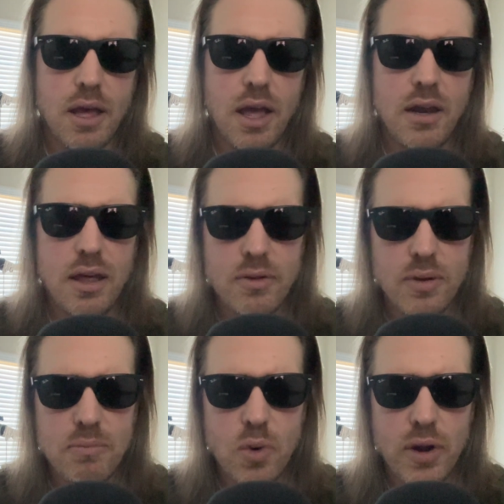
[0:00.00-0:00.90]
Another
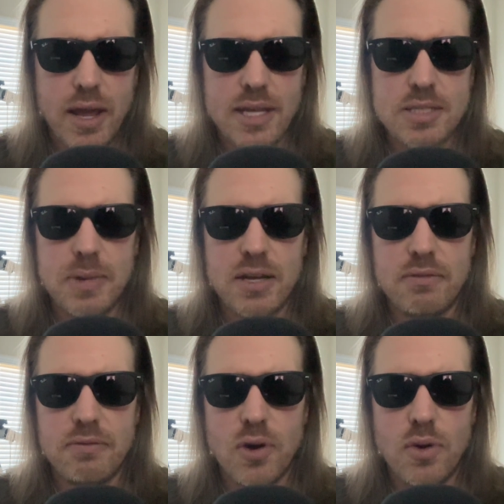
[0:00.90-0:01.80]
important aspect of
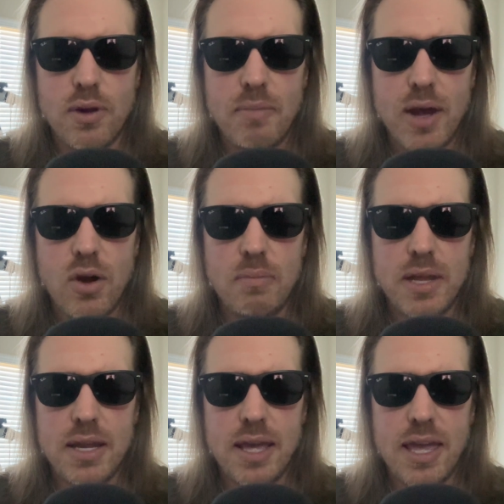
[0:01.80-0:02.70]
voter
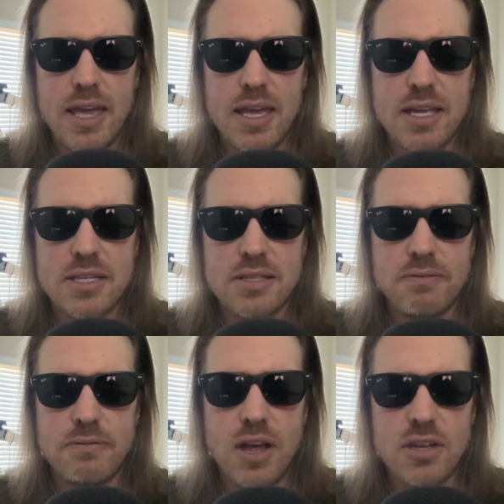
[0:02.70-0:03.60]
empowerment is
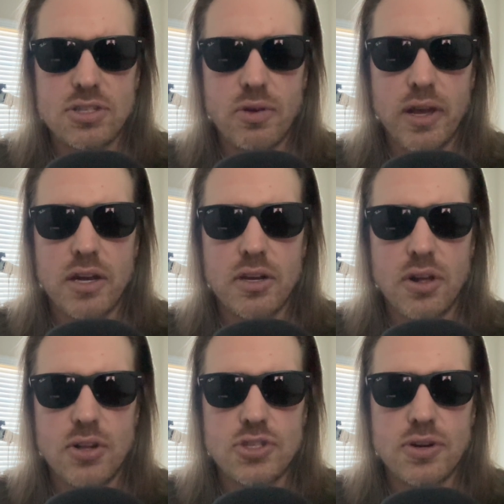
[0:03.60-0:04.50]
fostering a
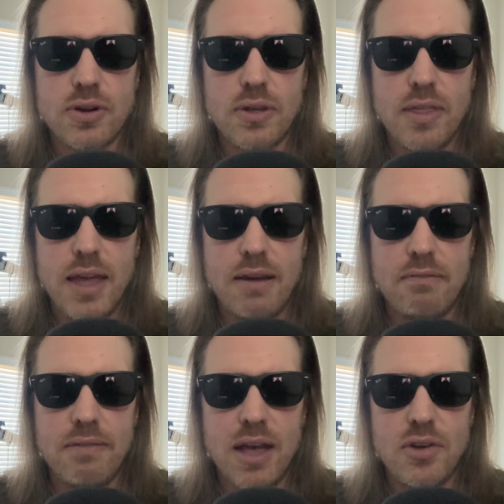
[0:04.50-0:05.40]
culture that
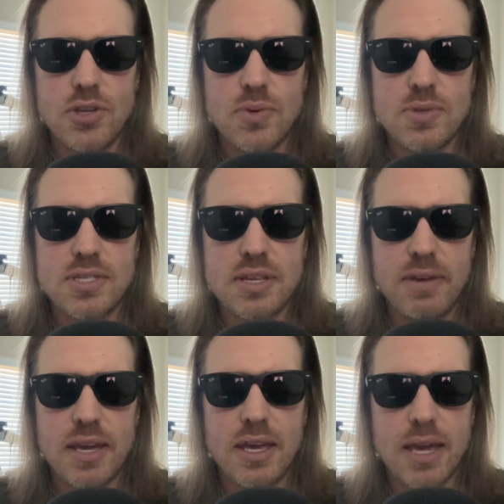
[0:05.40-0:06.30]
values
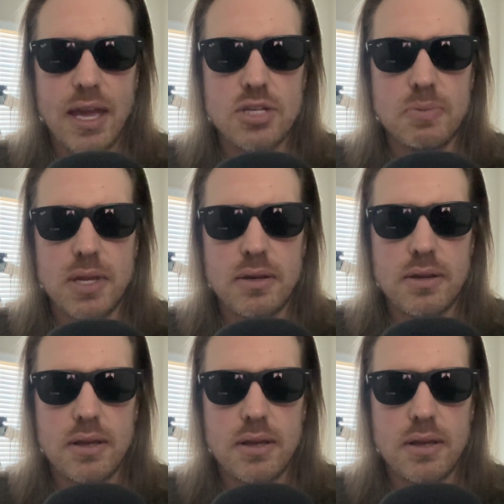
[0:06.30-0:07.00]
civic engagement.